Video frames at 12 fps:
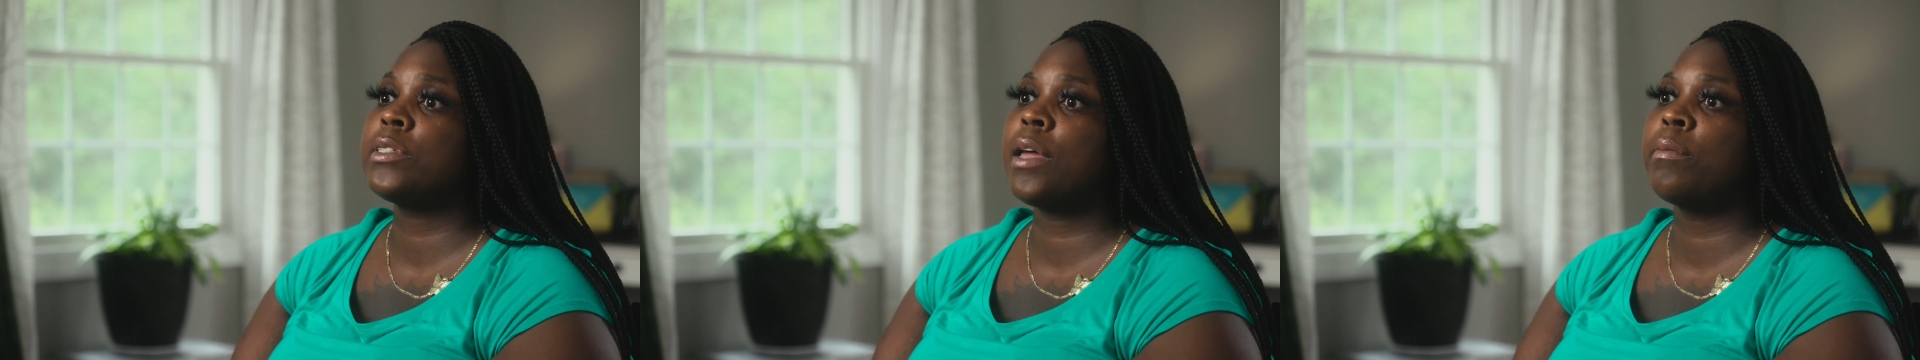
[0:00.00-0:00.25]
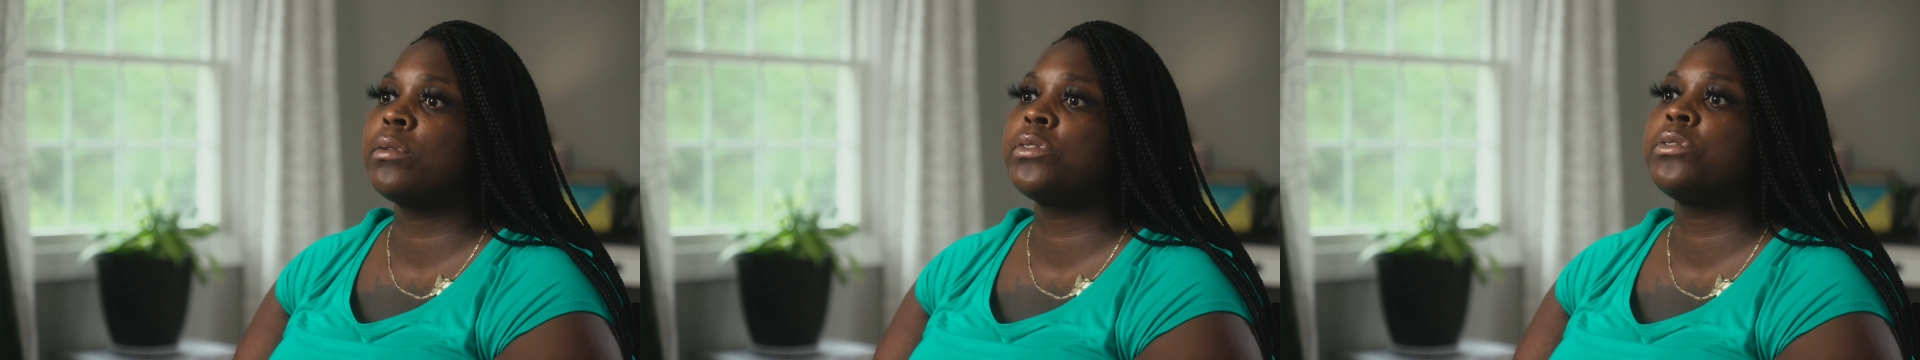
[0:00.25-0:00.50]
was
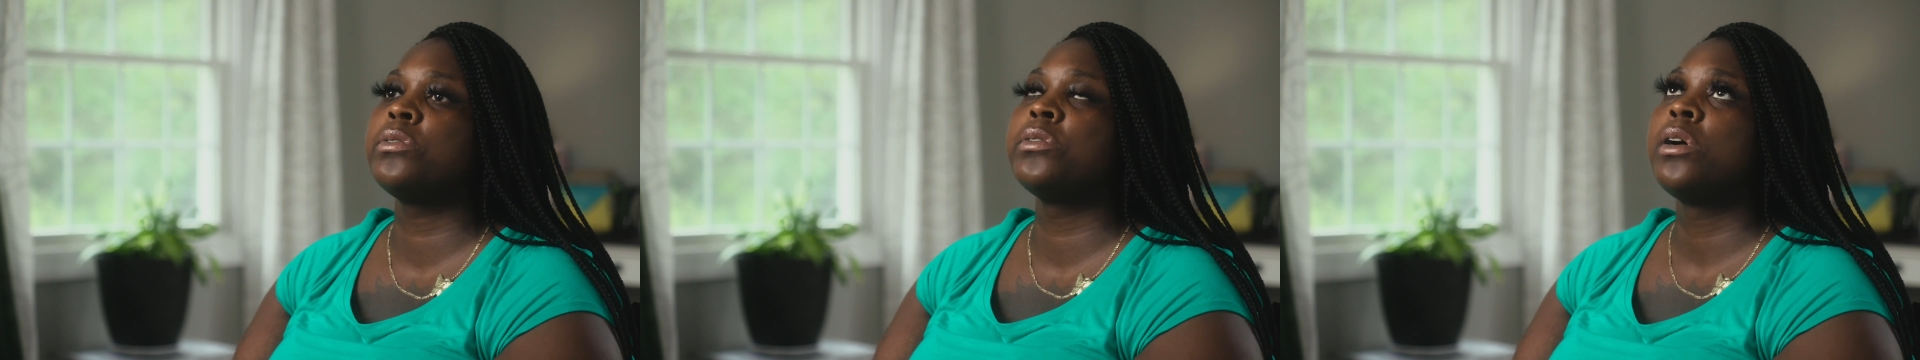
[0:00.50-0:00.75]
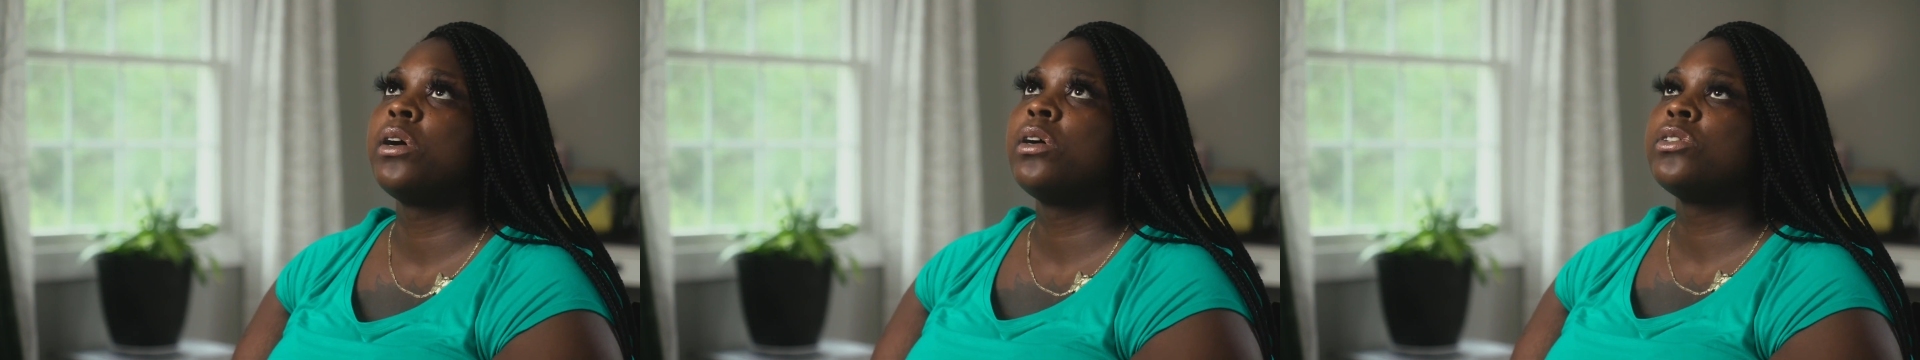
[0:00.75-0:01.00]
able
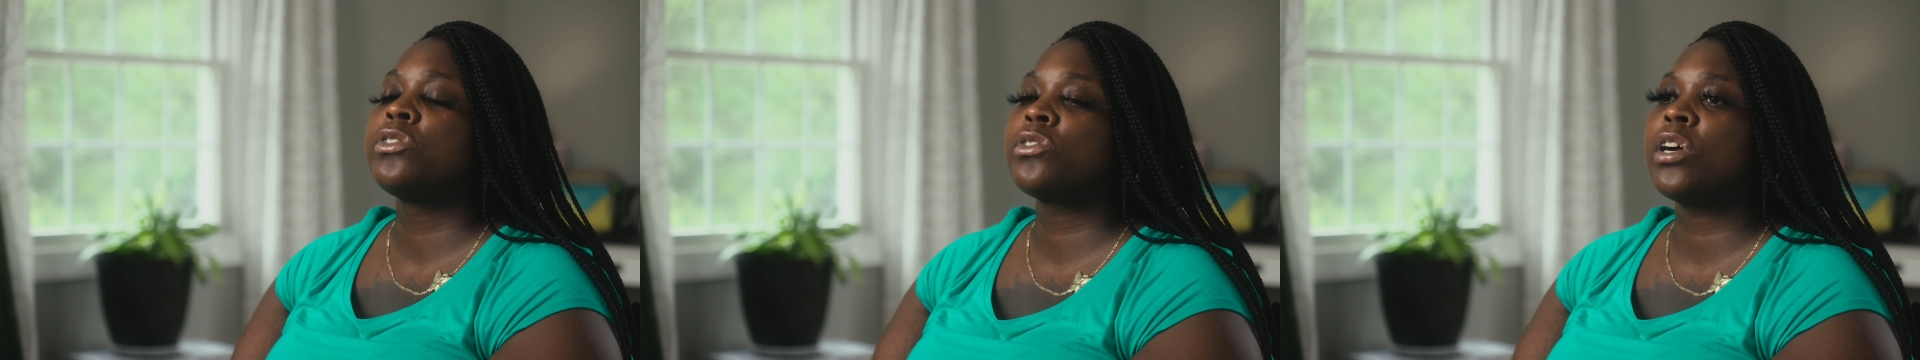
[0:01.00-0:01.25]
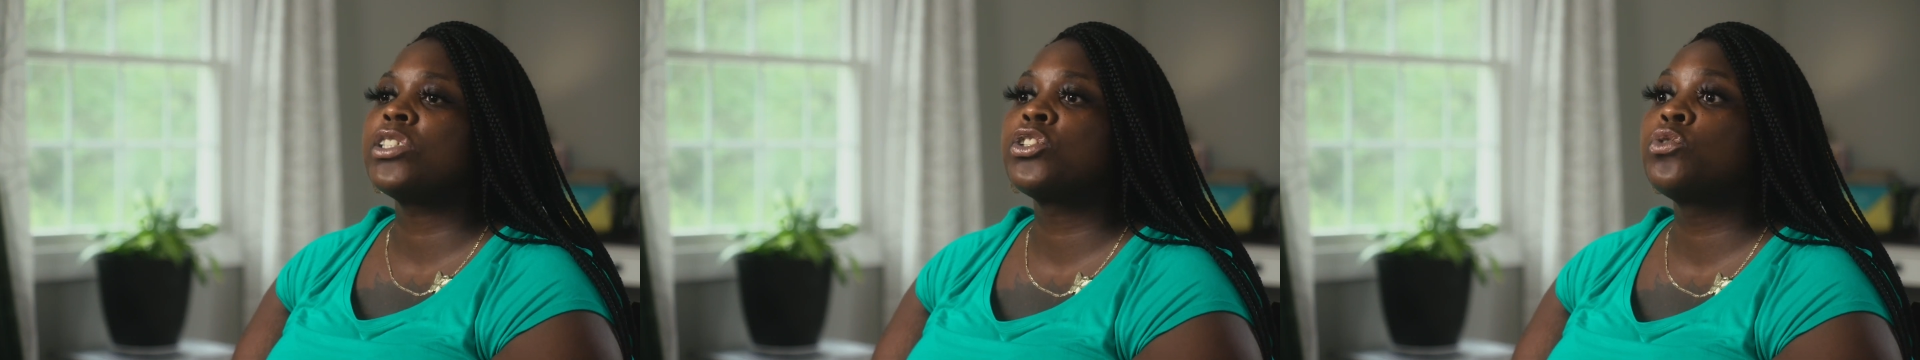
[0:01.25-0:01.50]
to
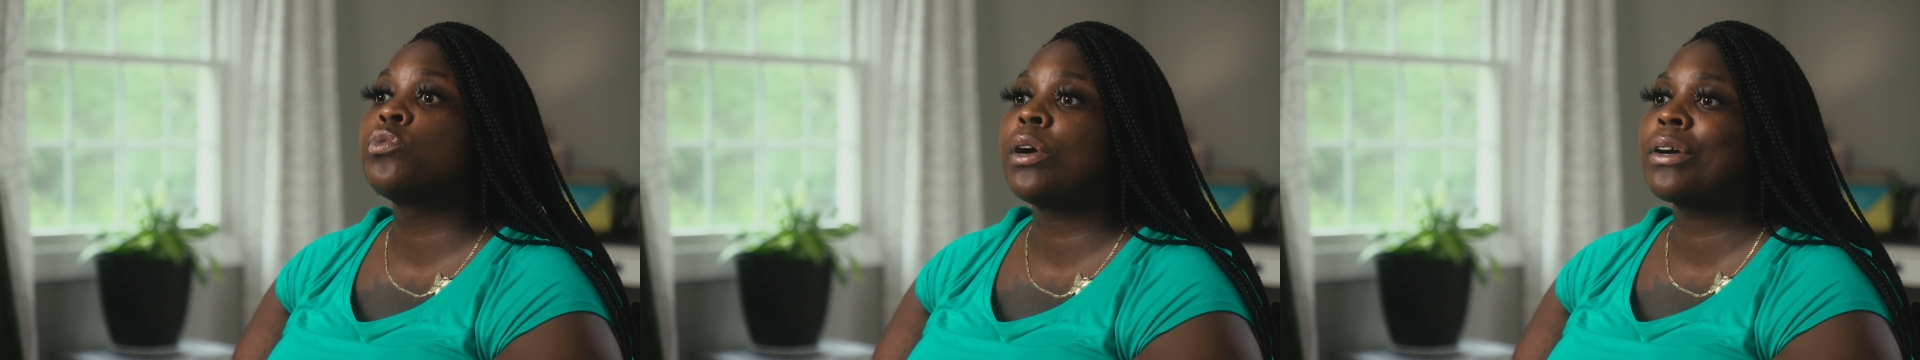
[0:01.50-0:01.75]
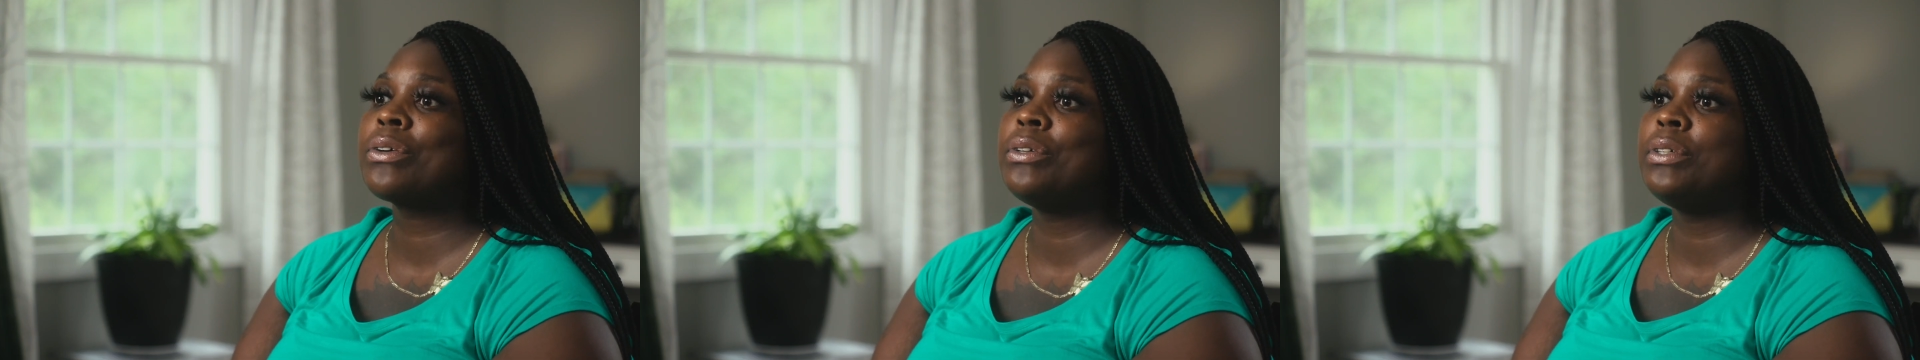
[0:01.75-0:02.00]
start to
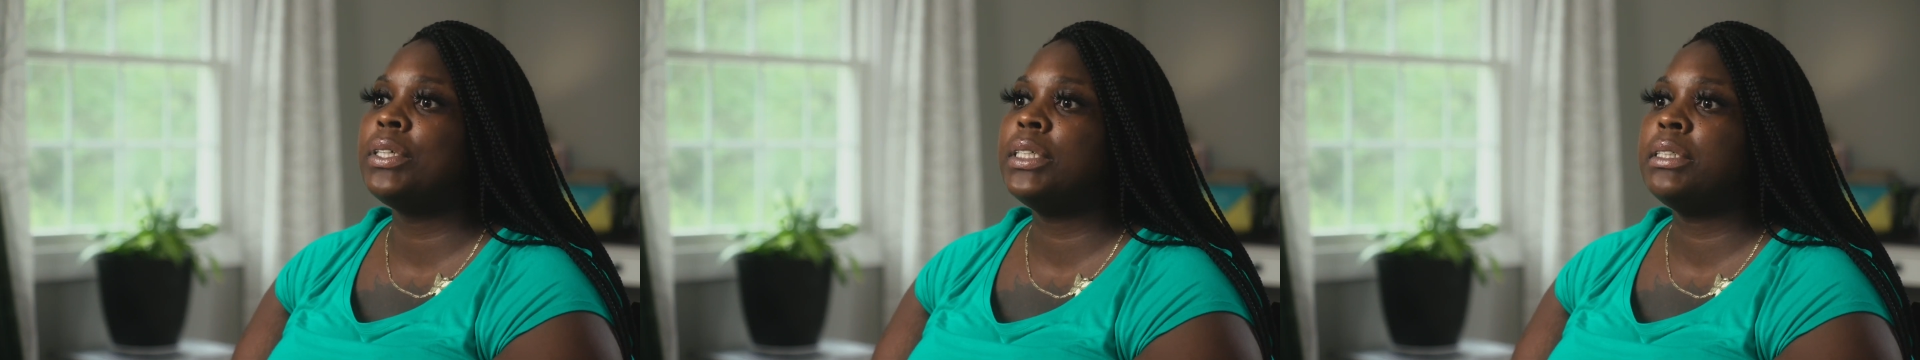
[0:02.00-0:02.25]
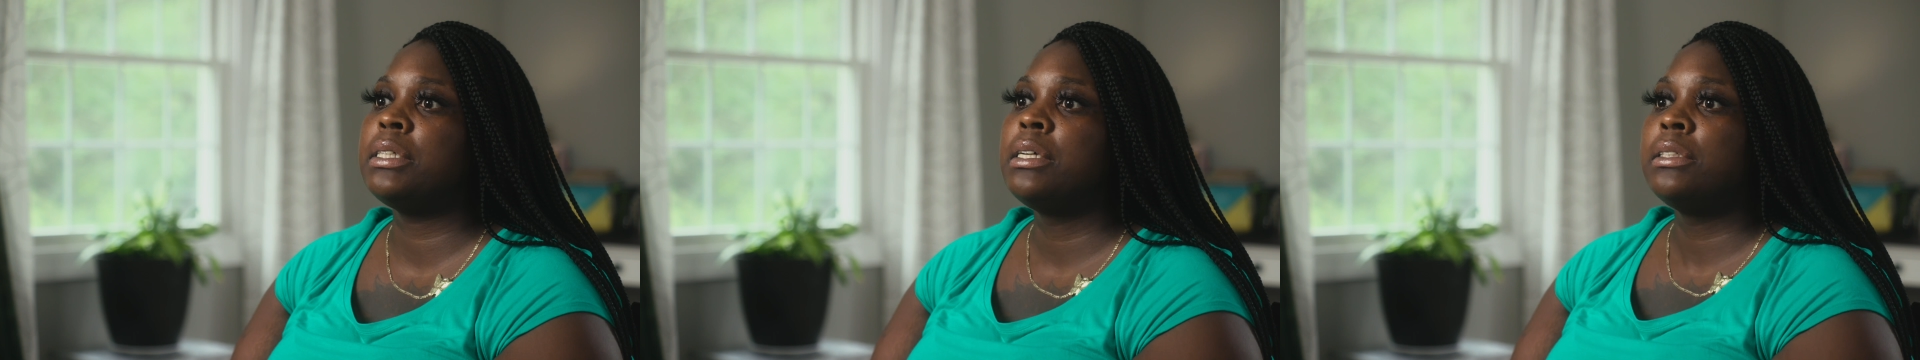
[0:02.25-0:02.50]
work
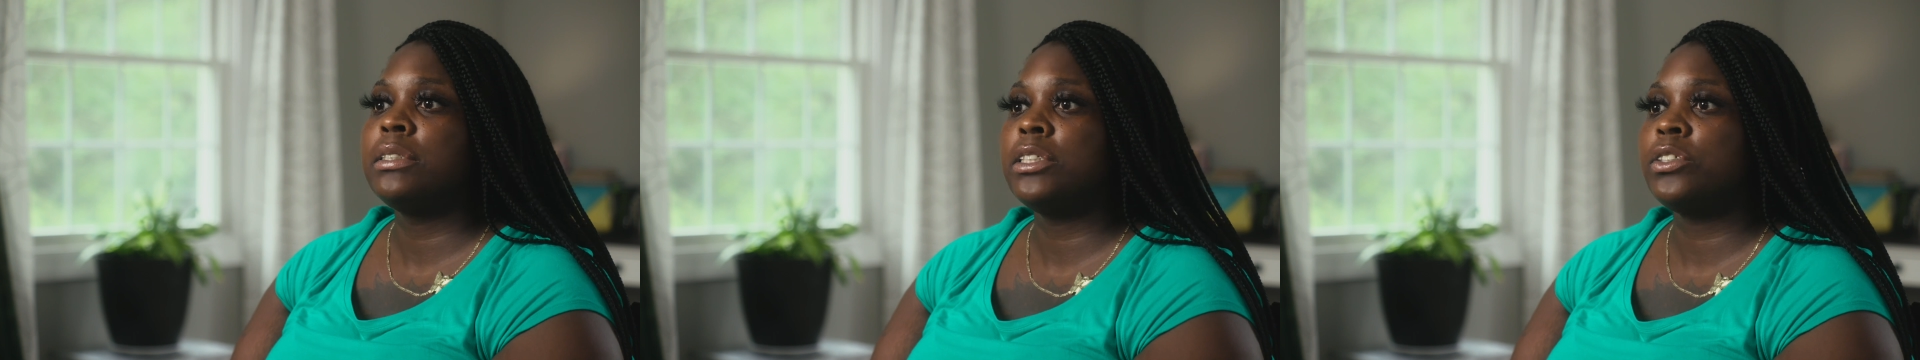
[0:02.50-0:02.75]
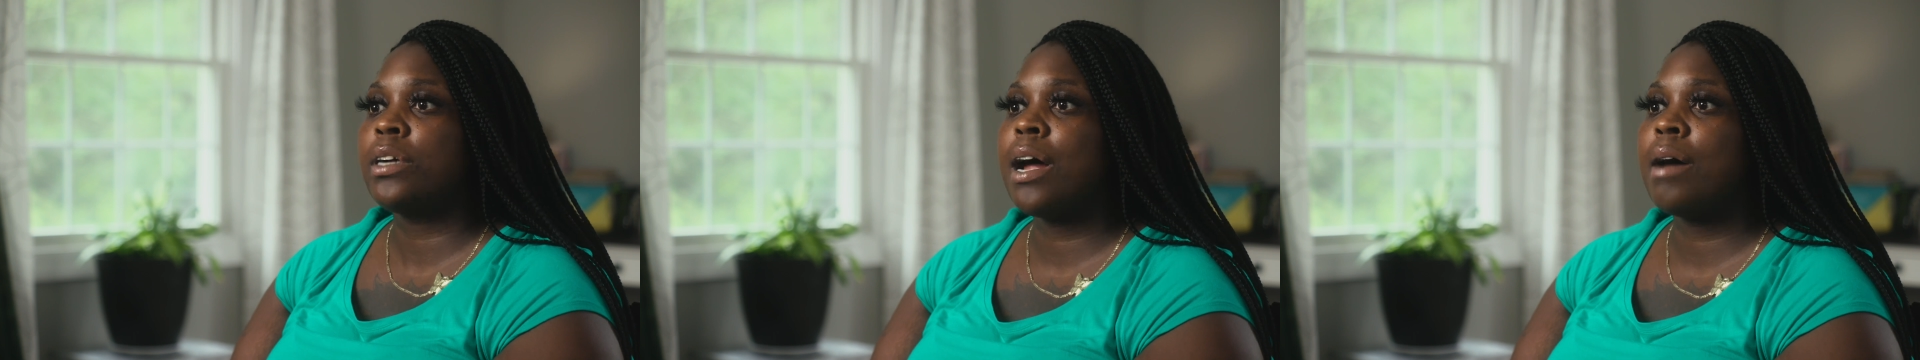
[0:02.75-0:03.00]
on
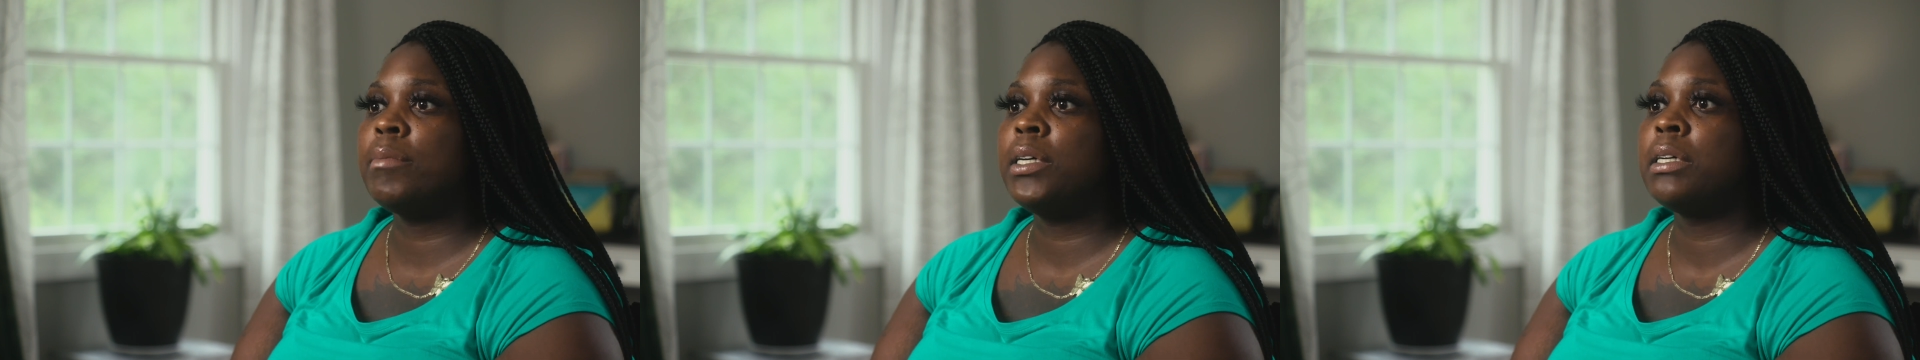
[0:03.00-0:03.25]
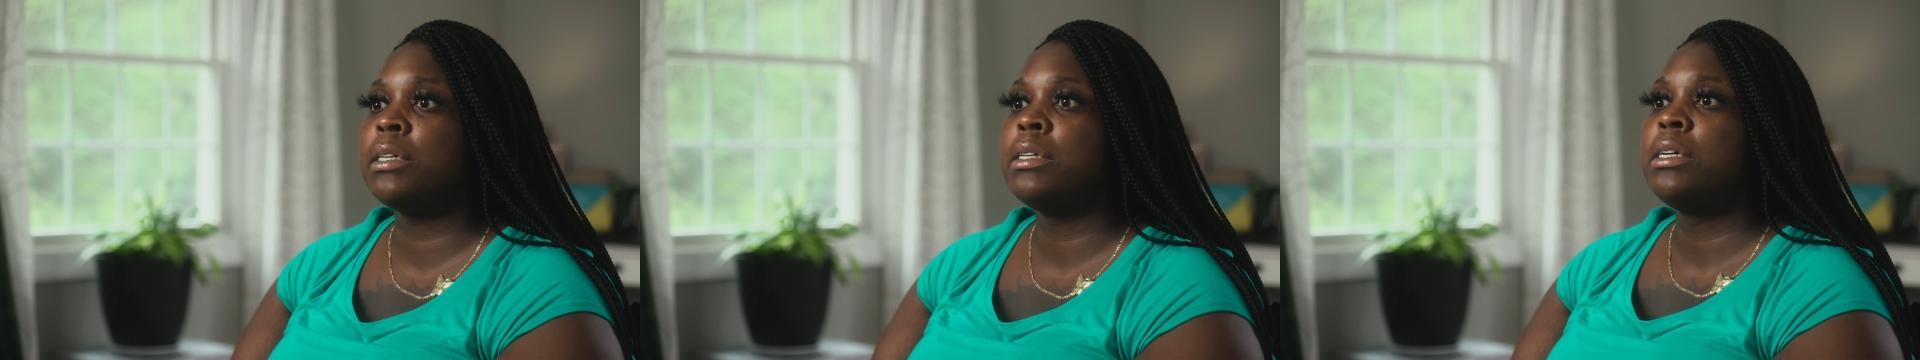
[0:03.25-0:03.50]
the trauma